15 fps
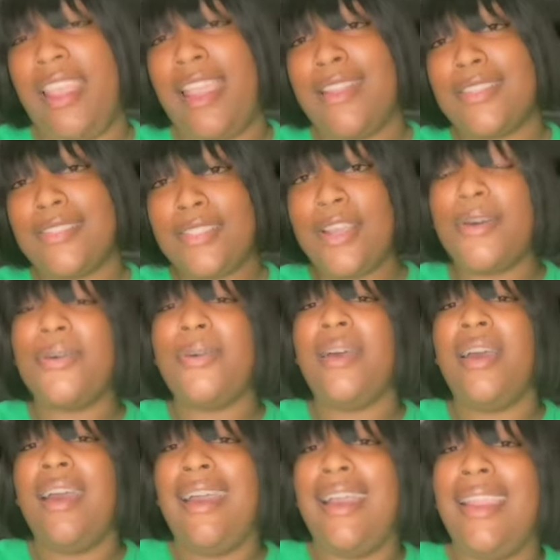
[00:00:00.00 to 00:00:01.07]
So
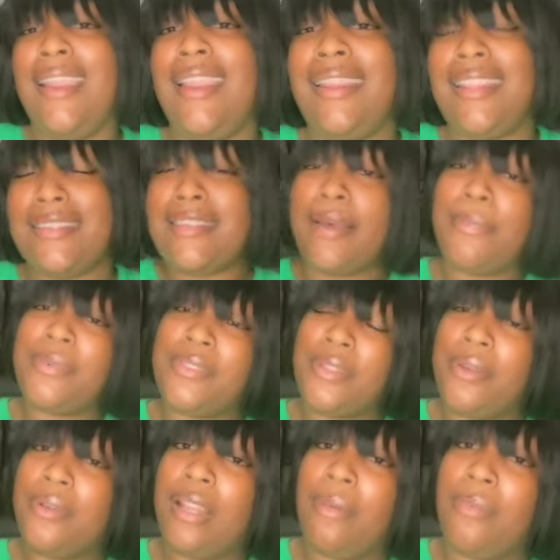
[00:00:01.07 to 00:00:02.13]
in this
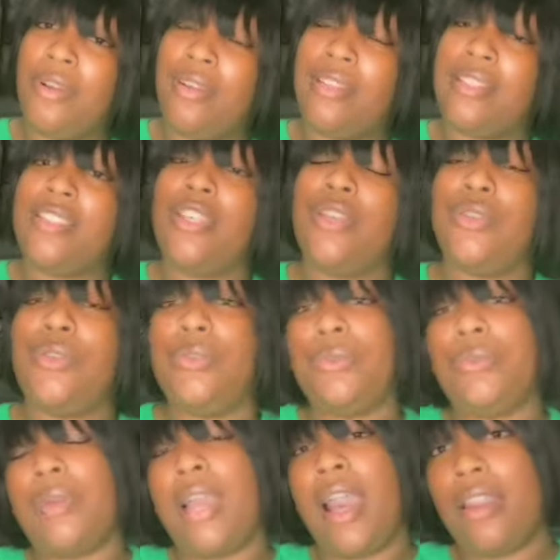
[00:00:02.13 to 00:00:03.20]
episode, I'm going to tell
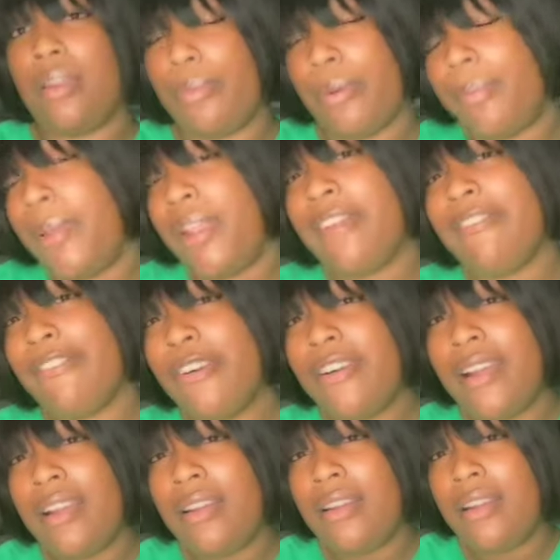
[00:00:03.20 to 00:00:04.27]
you how to prepare
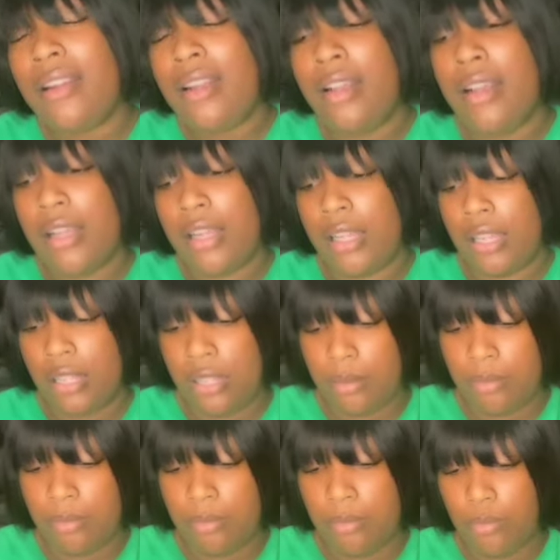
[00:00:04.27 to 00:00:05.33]
for it,
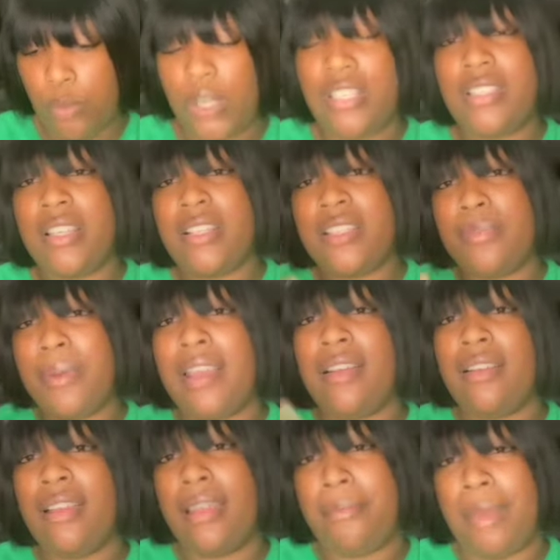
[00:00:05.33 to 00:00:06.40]
what to
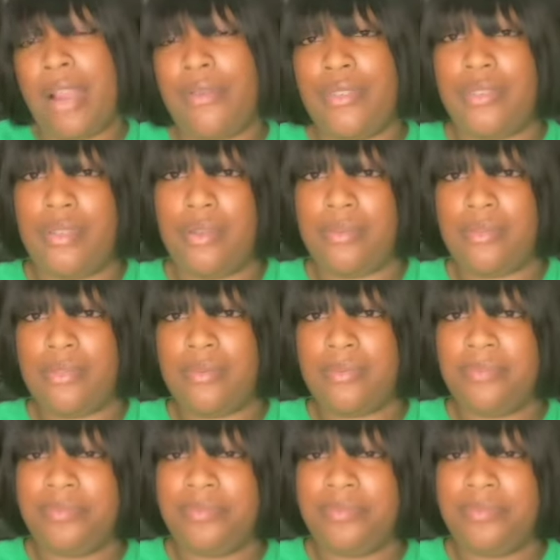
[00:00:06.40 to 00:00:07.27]
expect in my results.